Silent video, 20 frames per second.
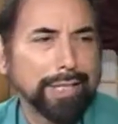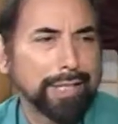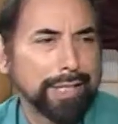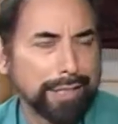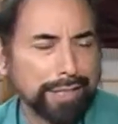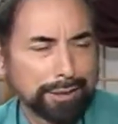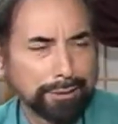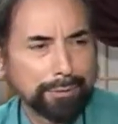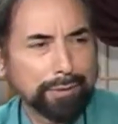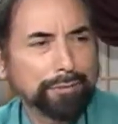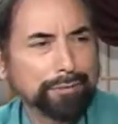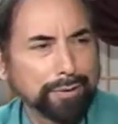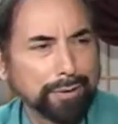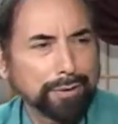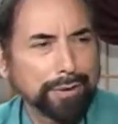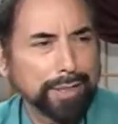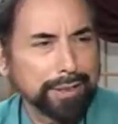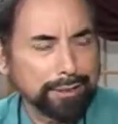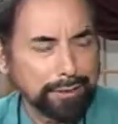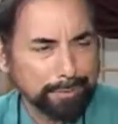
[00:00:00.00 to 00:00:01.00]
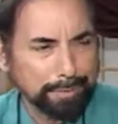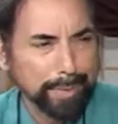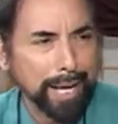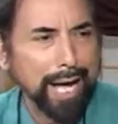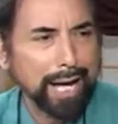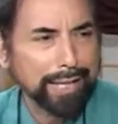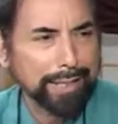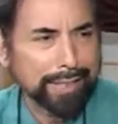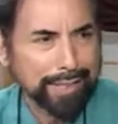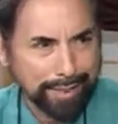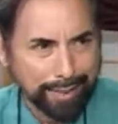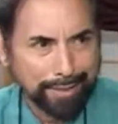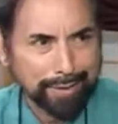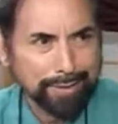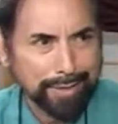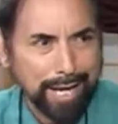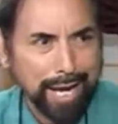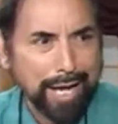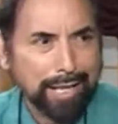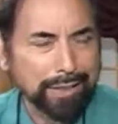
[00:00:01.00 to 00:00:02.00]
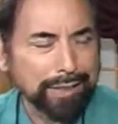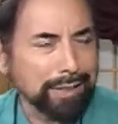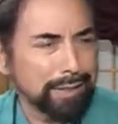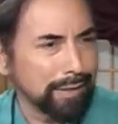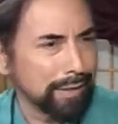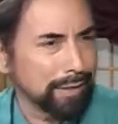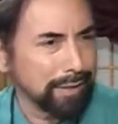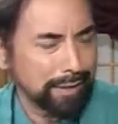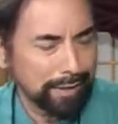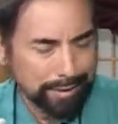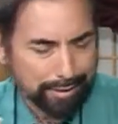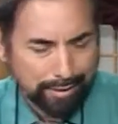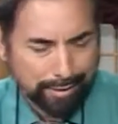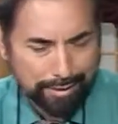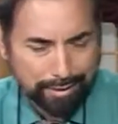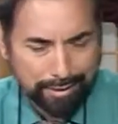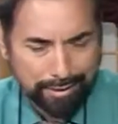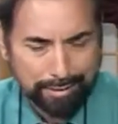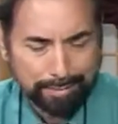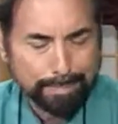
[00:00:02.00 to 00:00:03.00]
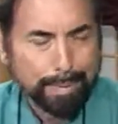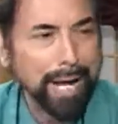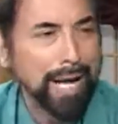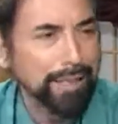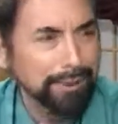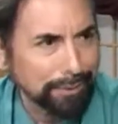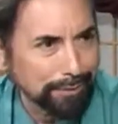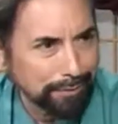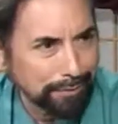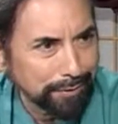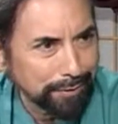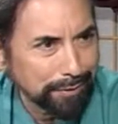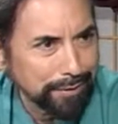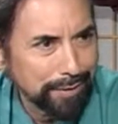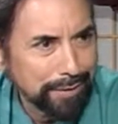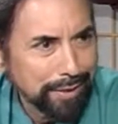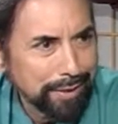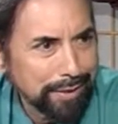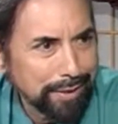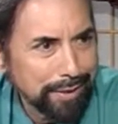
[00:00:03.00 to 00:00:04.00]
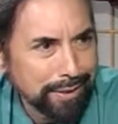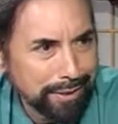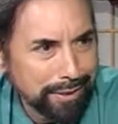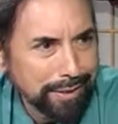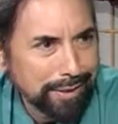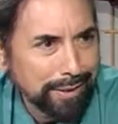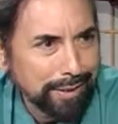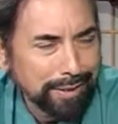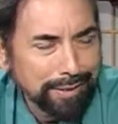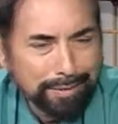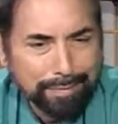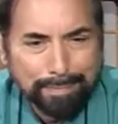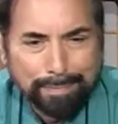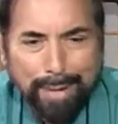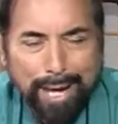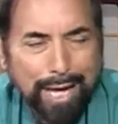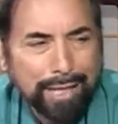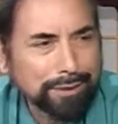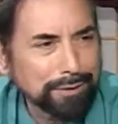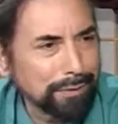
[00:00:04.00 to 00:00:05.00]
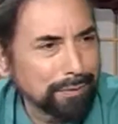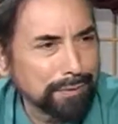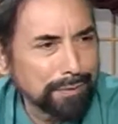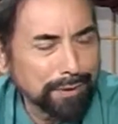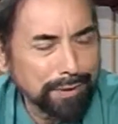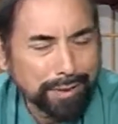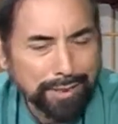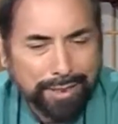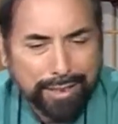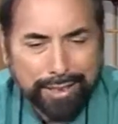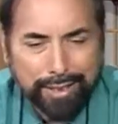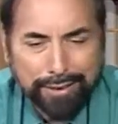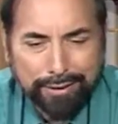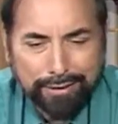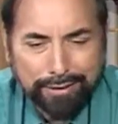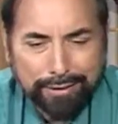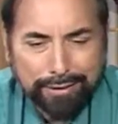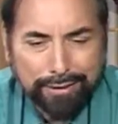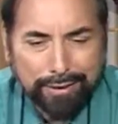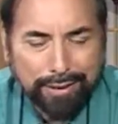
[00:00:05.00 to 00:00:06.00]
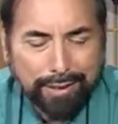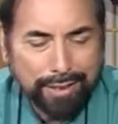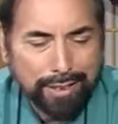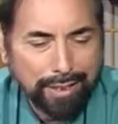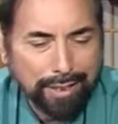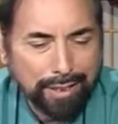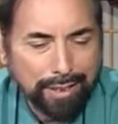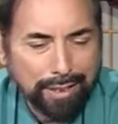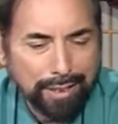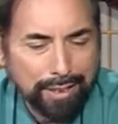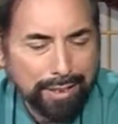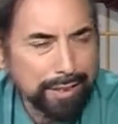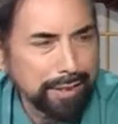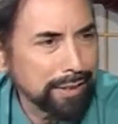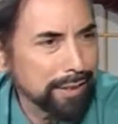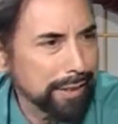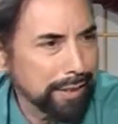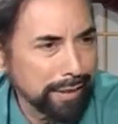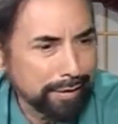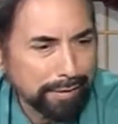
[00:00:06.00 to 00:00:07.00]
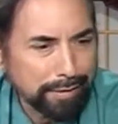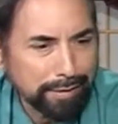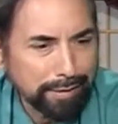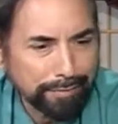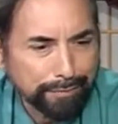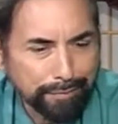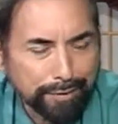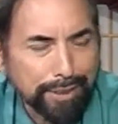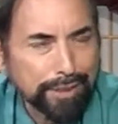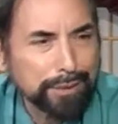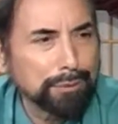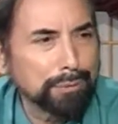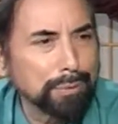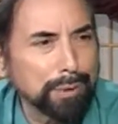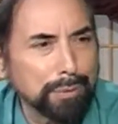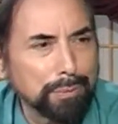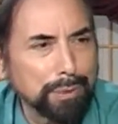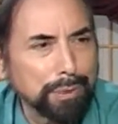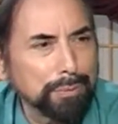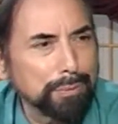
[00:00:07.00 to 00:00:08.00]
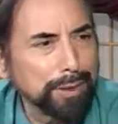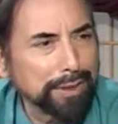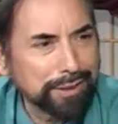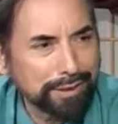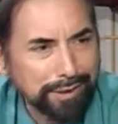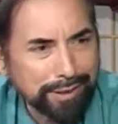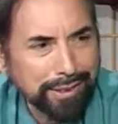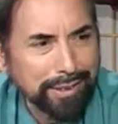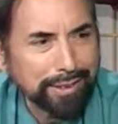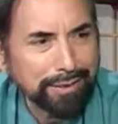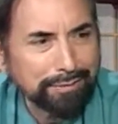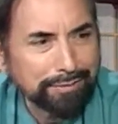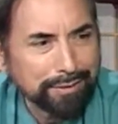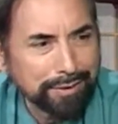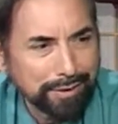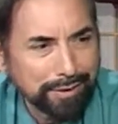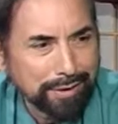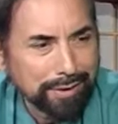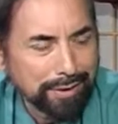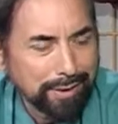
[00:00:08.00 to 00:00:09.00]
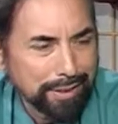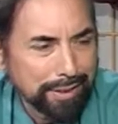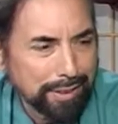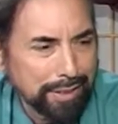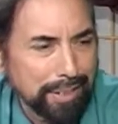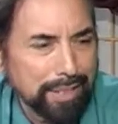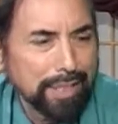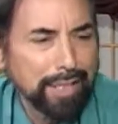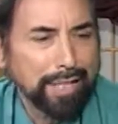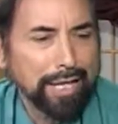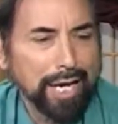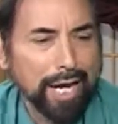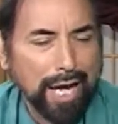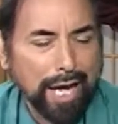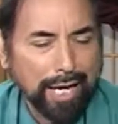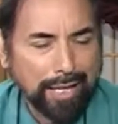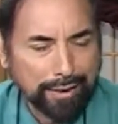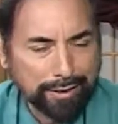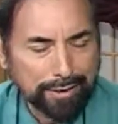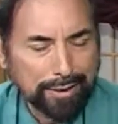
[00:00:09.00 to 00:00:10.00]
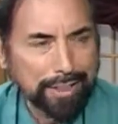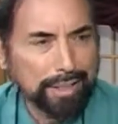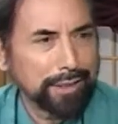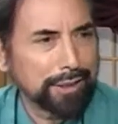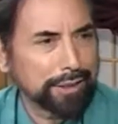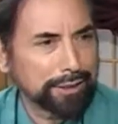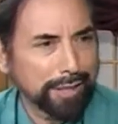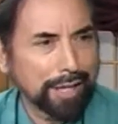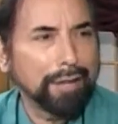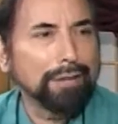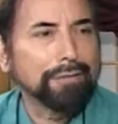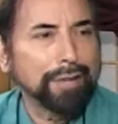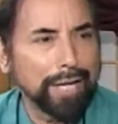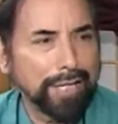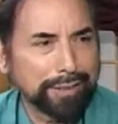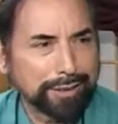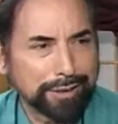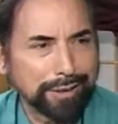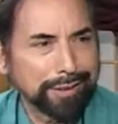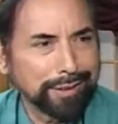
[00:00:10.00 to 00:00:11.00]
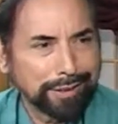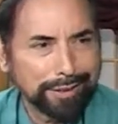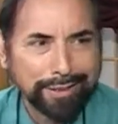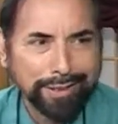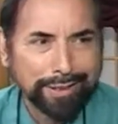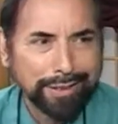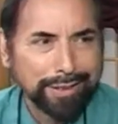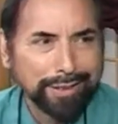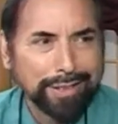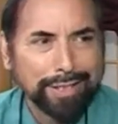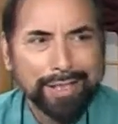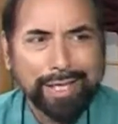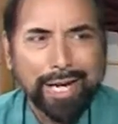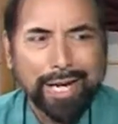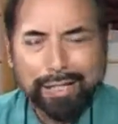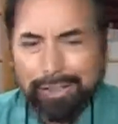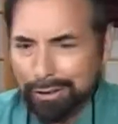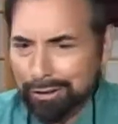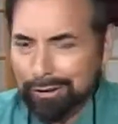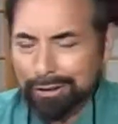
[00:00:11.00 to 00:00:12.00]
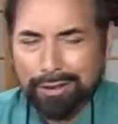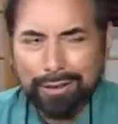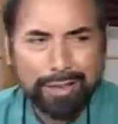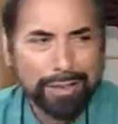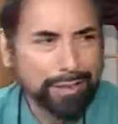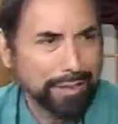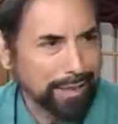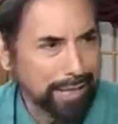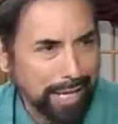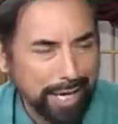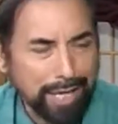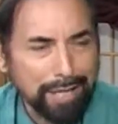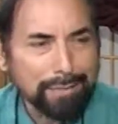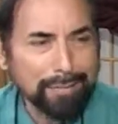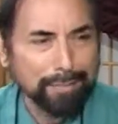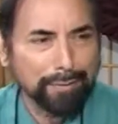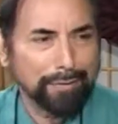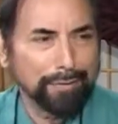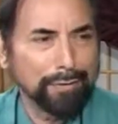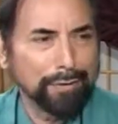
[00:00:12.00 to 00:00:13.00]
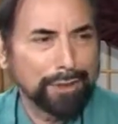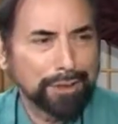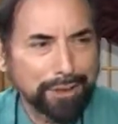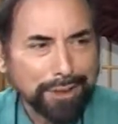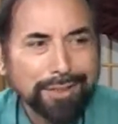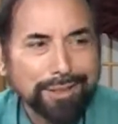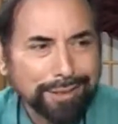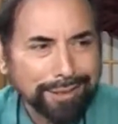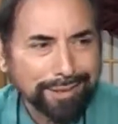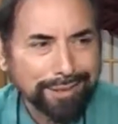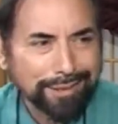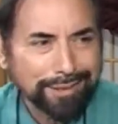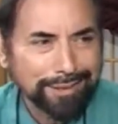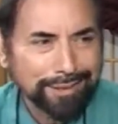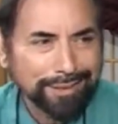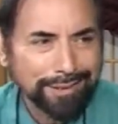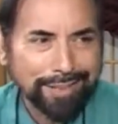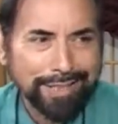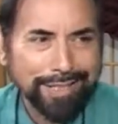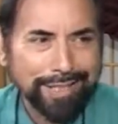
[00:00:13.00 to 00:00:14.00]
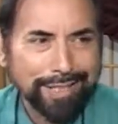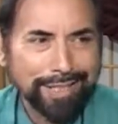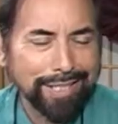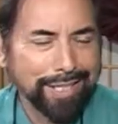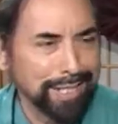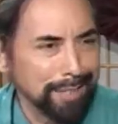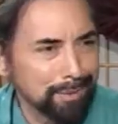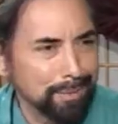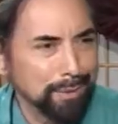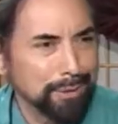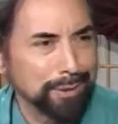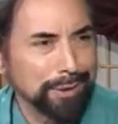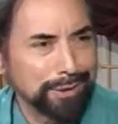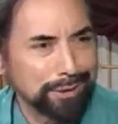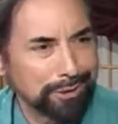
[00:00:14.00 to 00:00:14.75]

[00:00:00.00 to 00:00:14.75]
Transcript: is referring, they're back here at Passover. Right. Passover is a feast where we received salvation. And, Yesh- and the name for Jesus in Hebrew is